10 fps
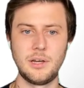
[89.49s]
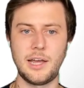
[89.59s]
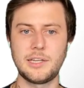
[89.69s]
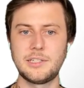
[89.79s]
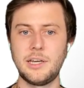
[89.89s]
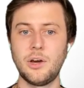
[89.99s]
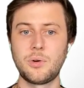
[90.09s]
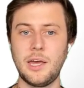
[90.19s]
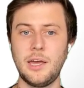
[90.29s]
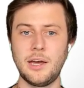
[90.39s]
I can say,
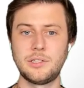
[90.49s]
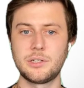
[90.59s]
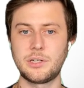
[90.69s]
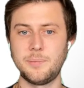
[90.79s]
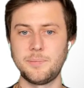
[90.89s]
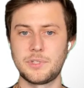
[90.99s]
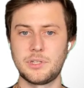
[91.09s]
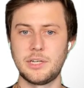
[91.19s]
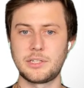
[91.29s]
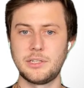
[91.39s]
okay, I took it, so
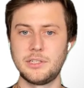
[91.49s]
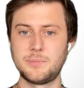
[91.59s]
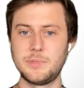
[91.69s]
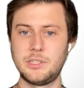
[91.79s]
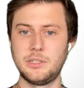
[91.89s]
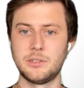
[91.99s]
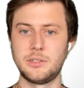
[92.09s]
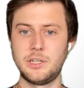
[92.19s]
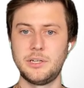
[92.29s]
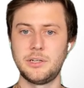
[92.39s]
that's going to dismiss the alert
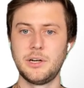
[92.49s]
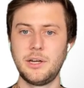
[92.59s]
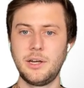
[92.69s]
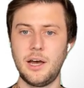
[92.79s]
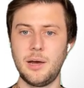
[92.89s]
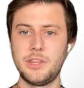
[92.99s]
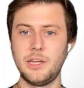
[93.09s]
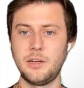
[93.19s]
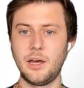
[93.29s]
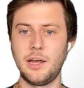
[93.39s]
here. But
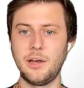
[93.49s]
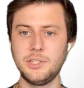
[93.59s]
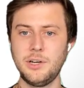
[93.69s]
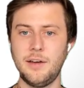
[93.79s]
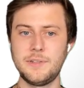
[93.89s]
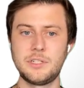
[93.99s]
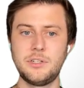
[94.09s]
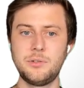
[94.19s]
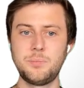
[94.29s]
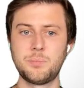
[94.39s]
then I also have this
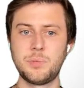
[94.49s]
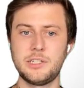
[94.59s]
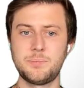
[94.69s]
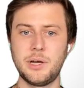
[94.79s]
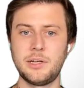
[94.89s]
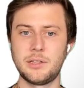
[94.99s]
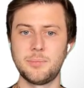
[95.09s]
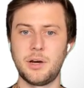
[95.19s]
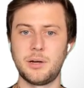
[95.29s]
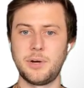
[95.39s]
new plus button at the
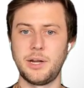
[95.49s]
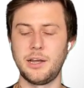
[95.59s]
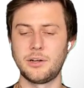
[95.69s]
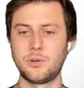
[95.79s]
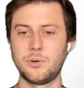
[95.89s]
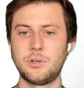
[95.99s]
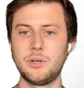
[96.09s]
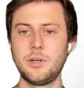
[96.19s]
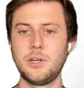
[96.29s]
bottom right-hand corner.